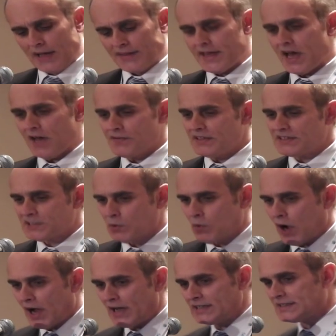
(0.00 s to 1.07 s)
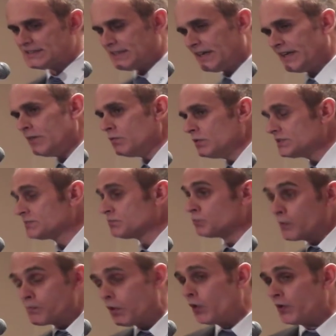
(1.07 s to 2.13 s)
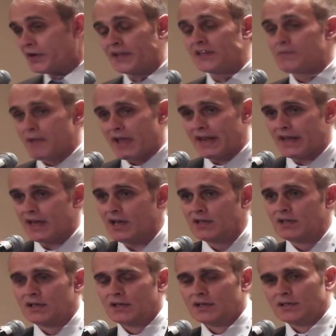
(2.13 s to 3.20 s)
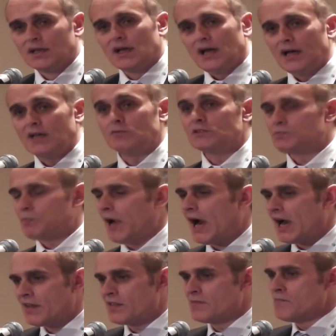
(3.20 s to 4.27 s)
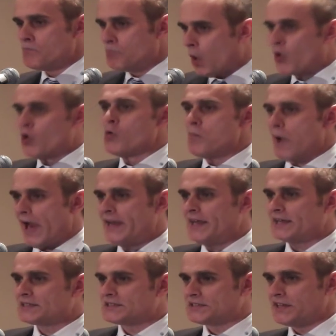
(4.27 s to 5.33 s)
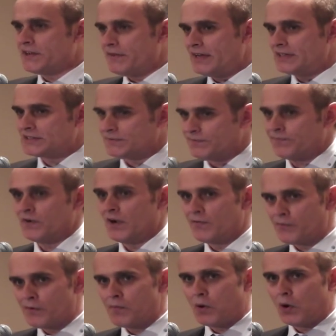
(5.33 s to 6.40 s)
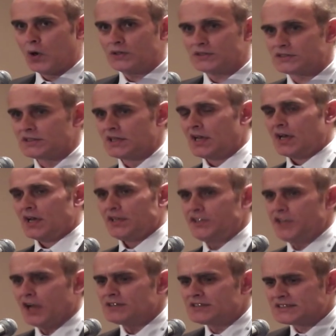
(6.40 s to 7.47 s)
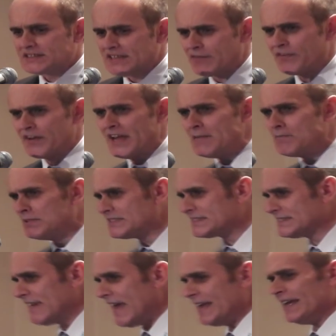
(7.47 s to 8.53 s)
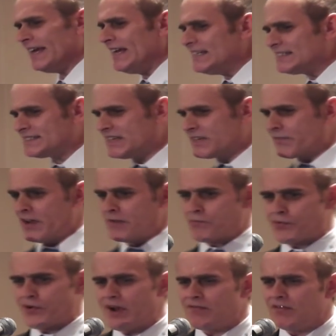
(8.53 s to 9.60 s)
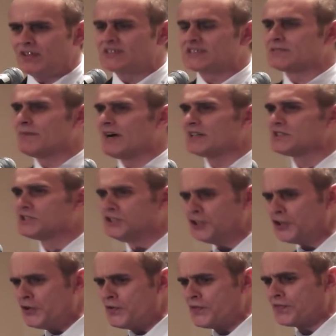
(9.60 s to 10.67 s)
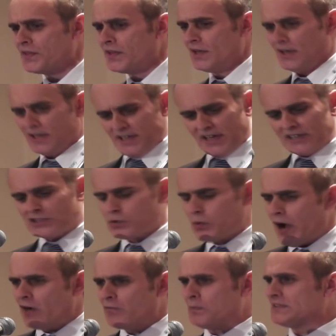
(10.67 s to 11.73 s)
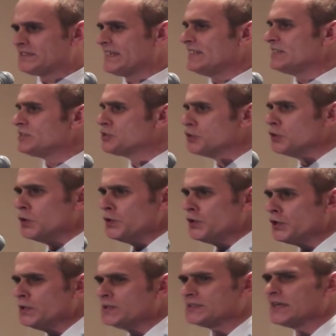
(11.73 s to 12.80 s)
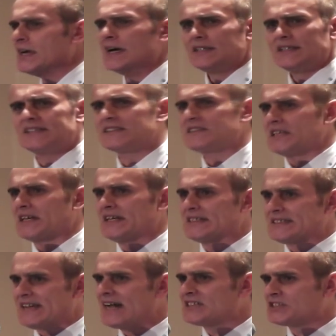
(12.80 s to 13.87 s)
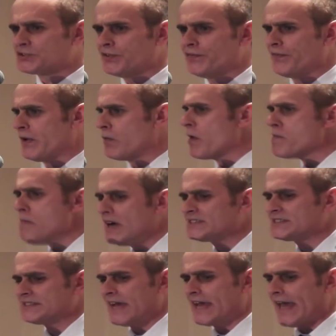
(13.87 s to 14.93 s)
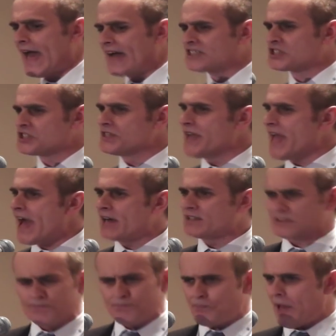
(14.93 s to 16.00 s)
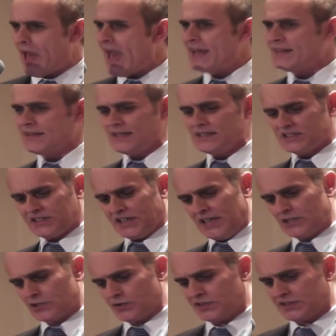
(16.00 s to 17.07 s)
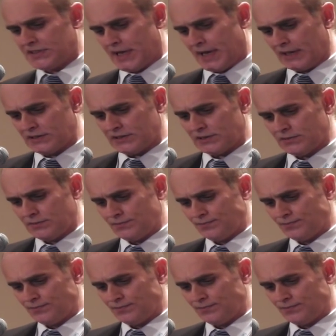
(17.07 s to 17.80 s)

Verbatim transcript: Now, this Hawaii study was reported in the media. It was part of the moral panic series of, of reports. You know, seventeen percent e-cigarette prevalence amongst youth. You know, twelve percent dual use. This is a catastrophe. We must take action now to ban these dangerous things.